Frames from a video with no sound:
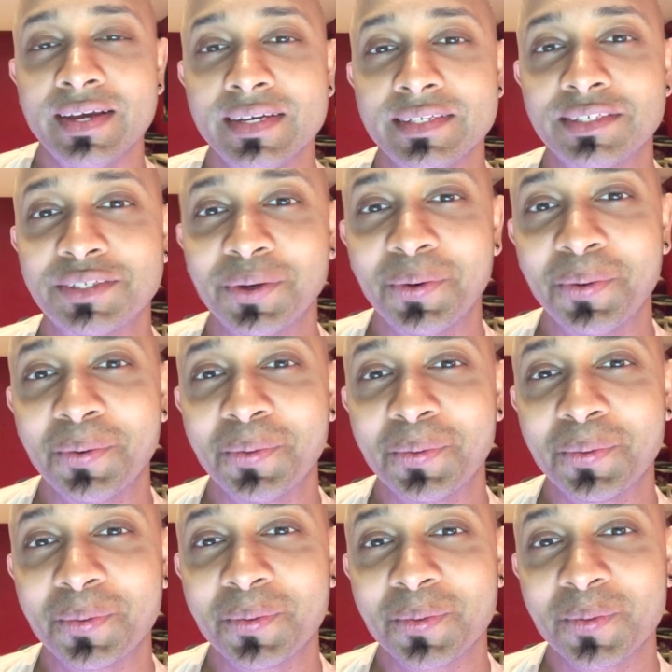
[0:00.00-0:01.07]

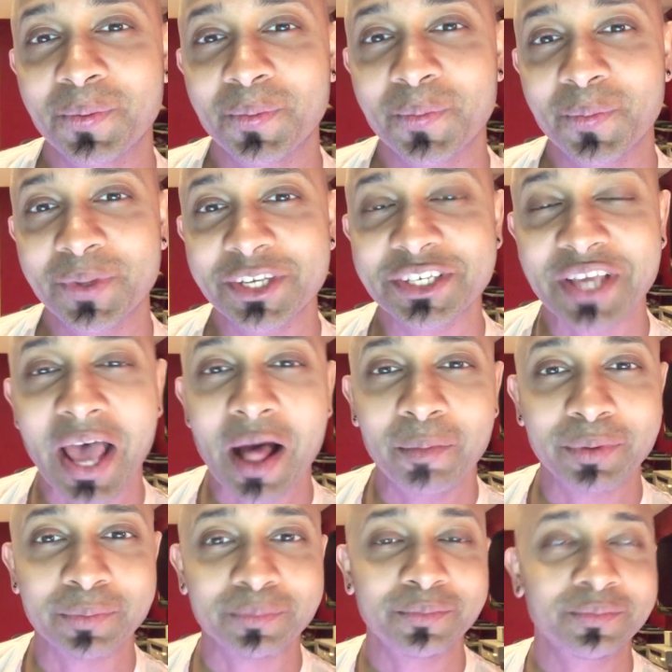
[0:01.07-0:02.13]
So with this
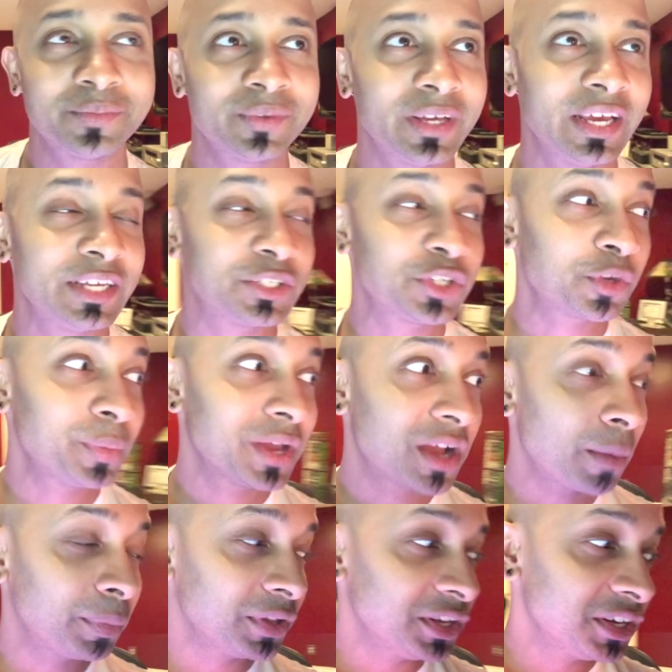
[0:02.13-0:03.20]
album, it took me a
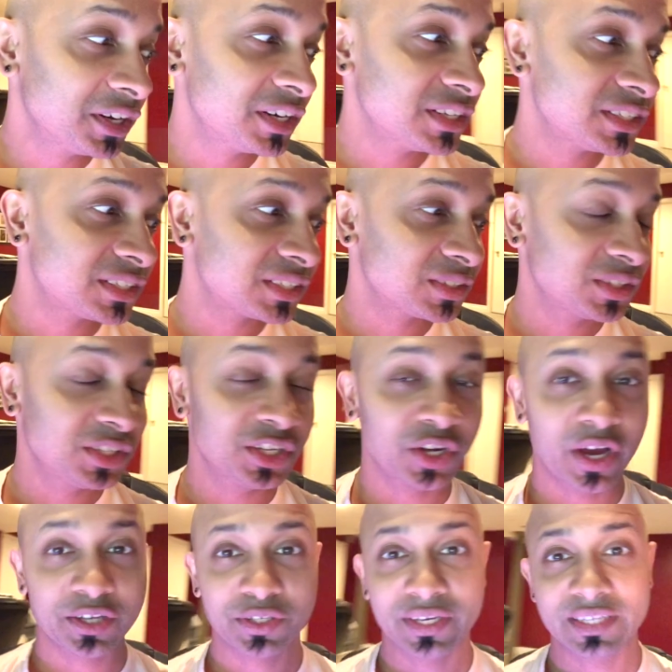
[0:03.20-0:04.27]
couple of years,
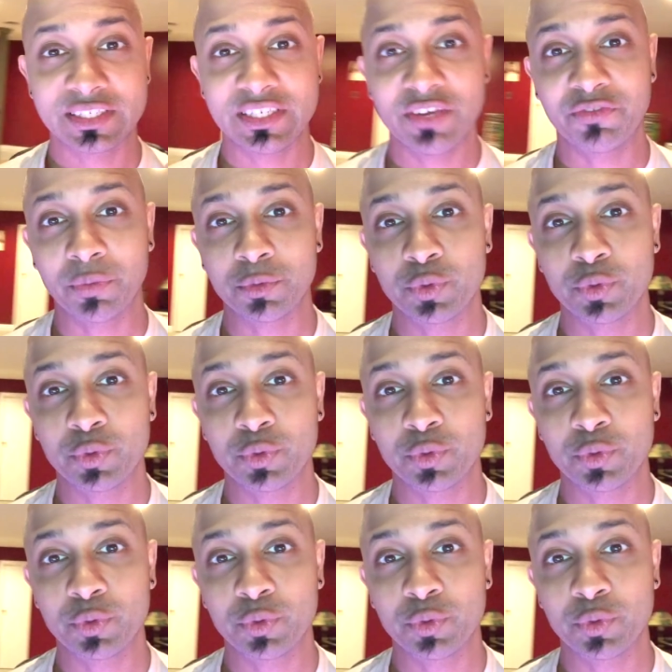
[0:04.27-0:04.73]
as you can see, from